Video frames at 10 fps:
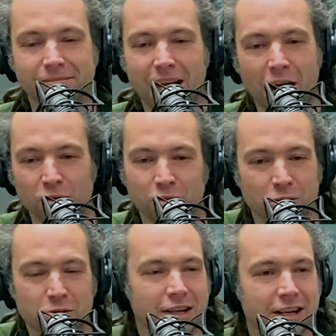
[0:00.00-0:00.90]
how do
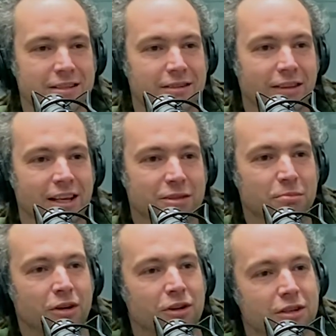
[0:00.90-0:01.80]
you taste things,
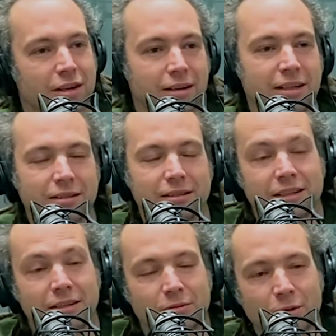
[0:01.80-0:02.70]
because
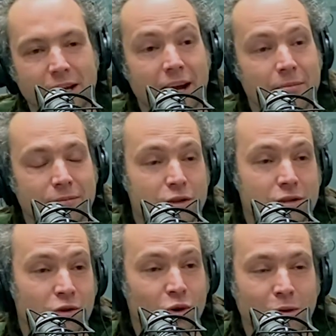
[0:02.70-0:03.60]
in a way I'm
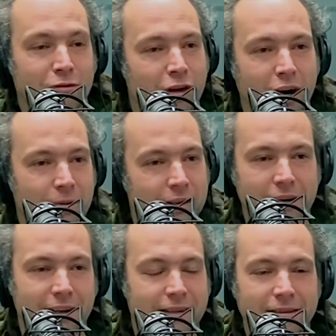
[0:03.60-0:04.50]
just a normal farmer
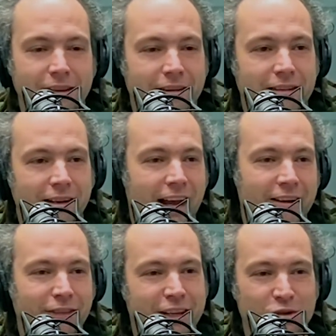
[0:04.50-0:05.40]
and I
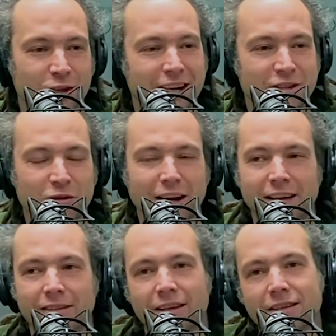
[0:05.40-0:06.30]
like things or I don't
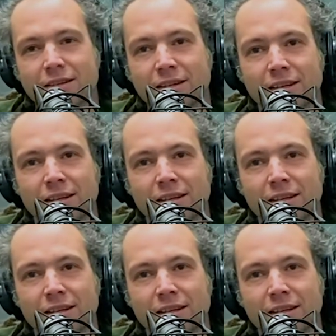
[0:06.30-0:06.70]
like things.